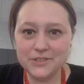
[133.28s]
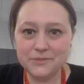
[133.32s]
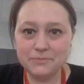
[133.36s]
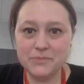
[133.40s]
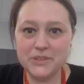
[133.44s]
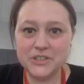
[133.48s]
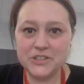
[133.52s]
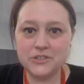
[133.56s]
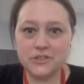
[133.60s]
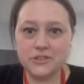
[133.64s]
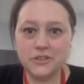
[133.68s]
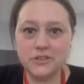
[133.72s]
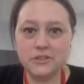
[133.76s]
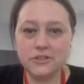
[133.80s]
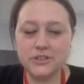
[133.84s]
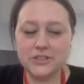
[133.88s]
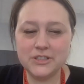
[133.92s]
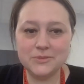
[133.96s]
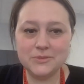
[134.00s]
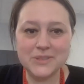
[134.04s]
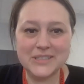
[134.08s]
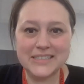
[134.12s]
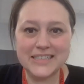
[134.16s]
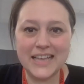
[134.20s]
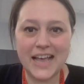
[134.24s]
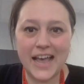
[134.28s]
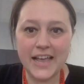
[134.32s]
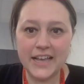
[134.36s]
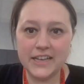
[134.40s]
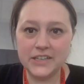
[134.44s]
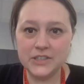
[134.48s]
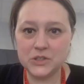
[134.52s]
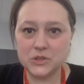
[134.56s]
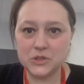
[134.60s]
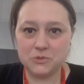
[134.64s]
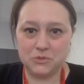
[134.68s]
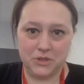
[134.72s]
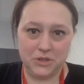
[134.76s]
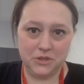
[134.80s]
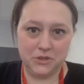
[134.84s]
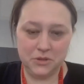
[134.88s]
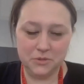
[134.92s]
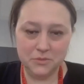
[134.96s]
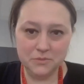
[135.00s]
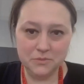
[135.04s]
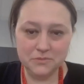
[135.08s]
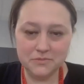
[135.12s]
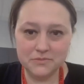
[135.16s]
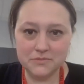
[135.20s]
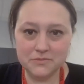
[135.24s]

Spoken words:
Mr. Newsom's science room.